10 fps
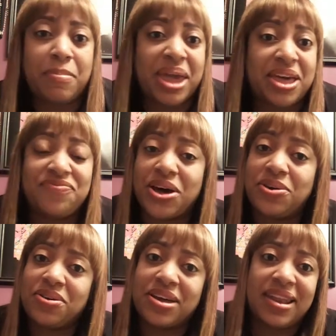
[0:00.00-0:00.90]
Make a
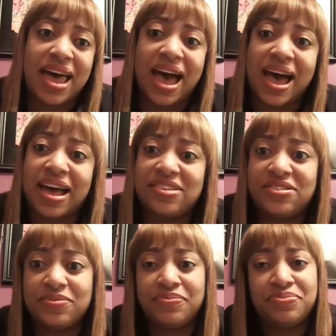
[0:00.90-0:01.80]
photo
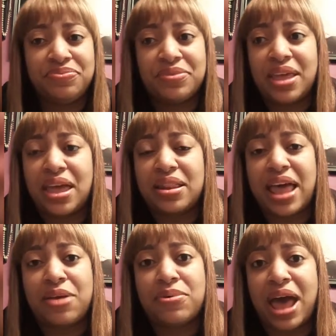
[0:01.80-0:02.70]
collage.
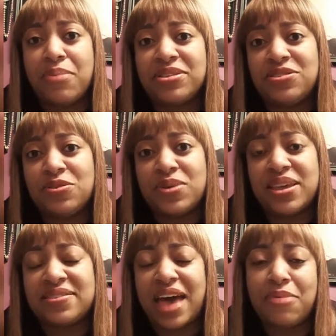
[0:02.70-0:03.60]
Like what I would do
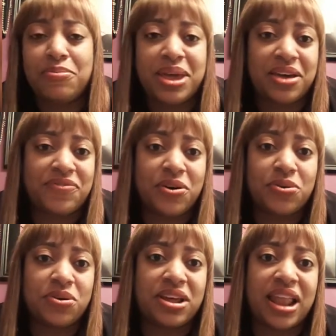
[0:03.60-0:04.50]
is I would make a
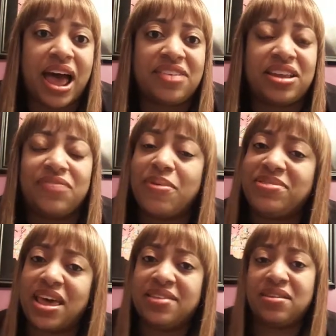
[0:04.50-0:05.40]
photo collage. Like if
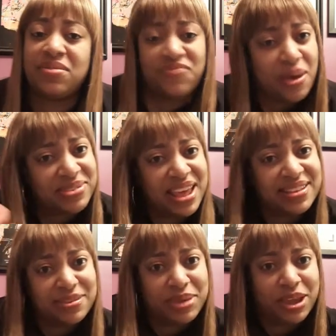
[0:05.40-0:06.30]
I'm
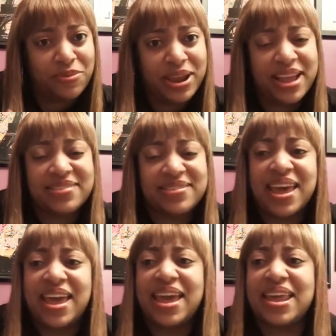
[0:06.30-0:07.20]
selling some earrings
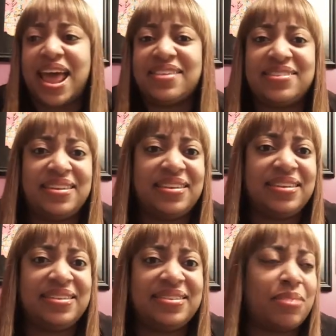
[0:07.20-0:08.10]
and I
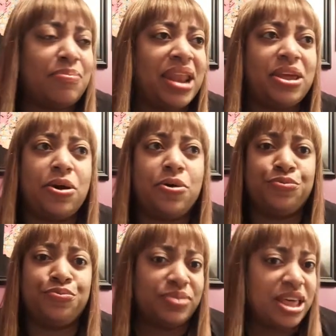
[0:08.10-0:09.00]
see somebody
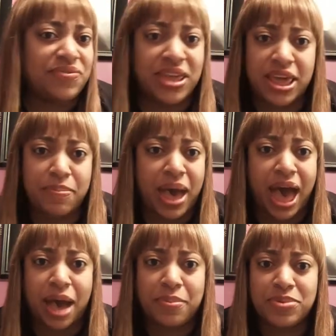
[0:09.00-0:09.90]
on Love and Hip
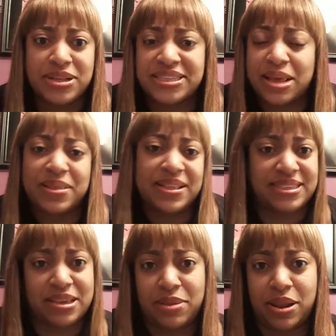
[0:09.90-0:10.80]
Hop with something
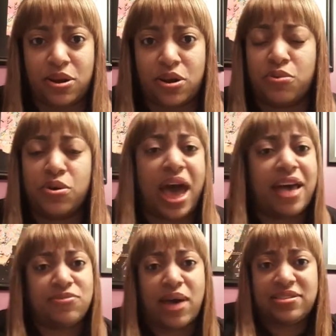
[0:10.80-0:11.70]
similar, or Real
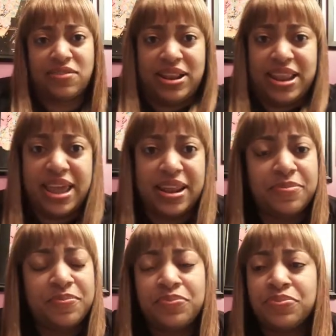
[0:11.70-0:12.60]
Housewives of Atlanta,